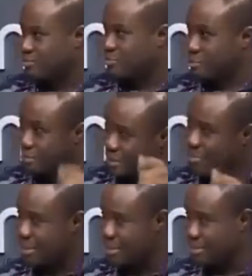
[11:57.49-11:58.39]
from
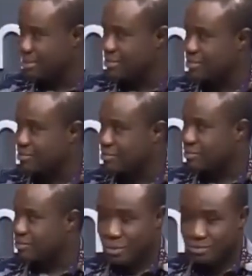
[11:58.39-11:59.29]
Japan.
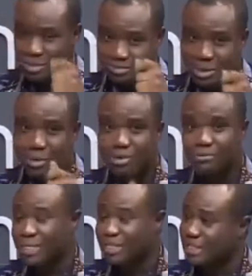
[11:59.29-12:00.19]
When President Mahama
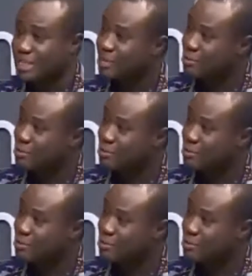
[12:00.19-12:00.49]
went for the TICAD